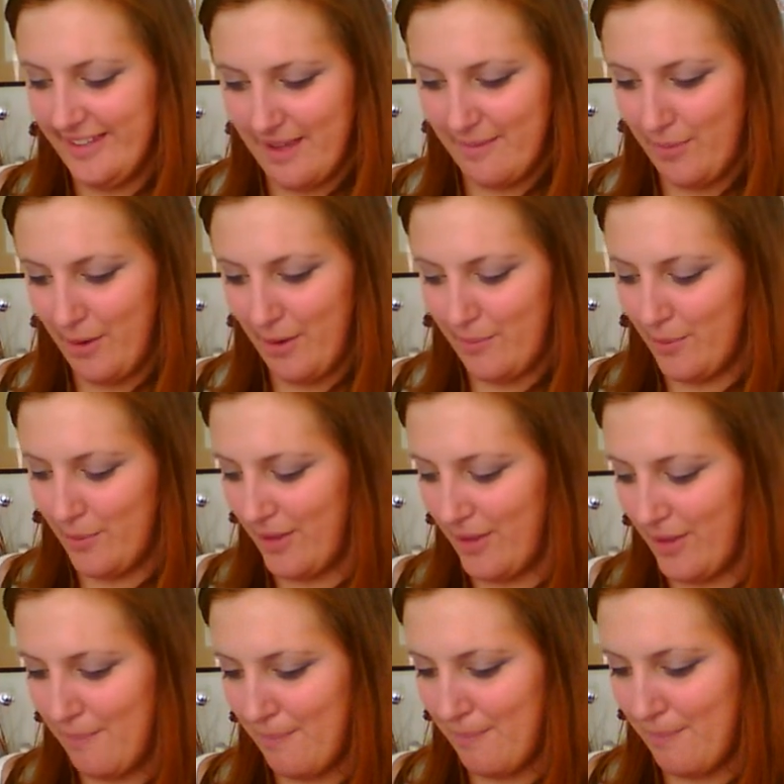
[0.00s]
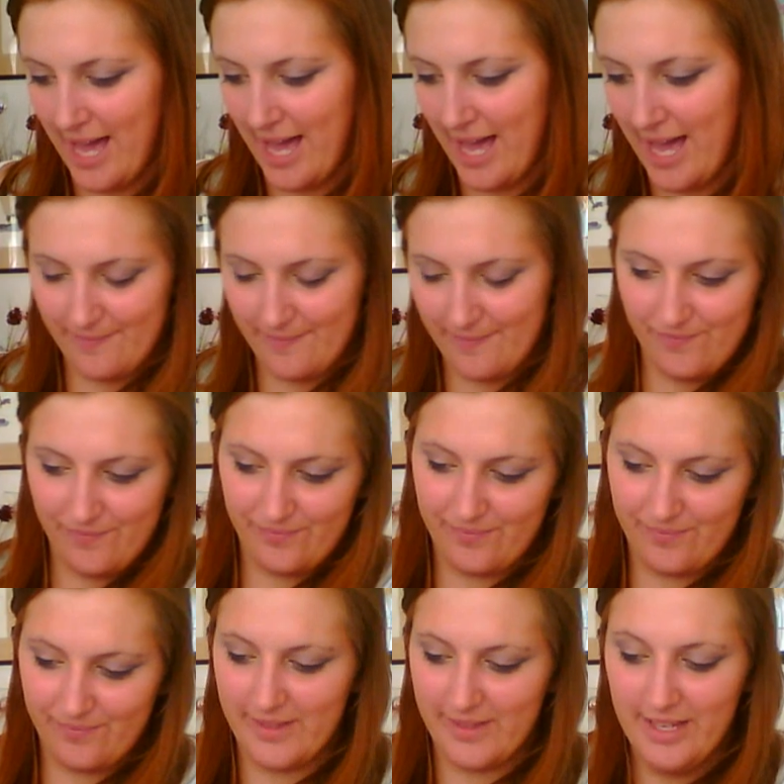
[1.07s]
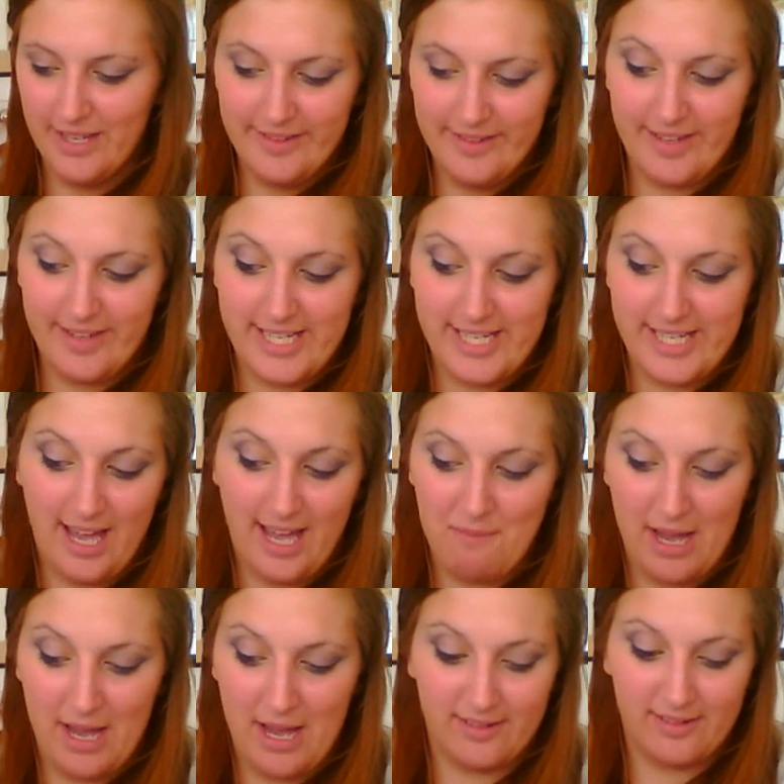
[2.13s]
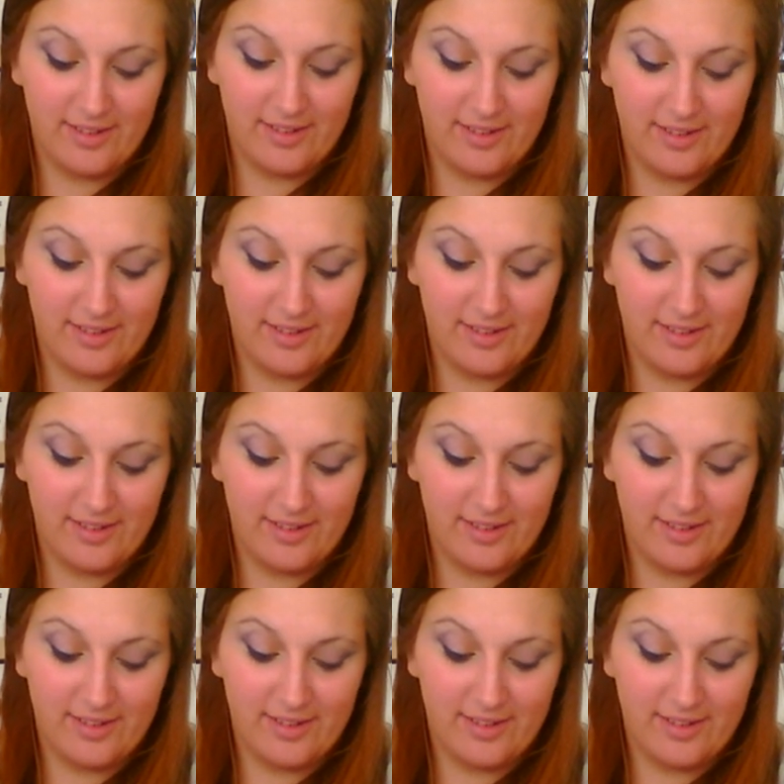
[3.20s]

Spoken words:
They've popped all that back. So TK Maxx is just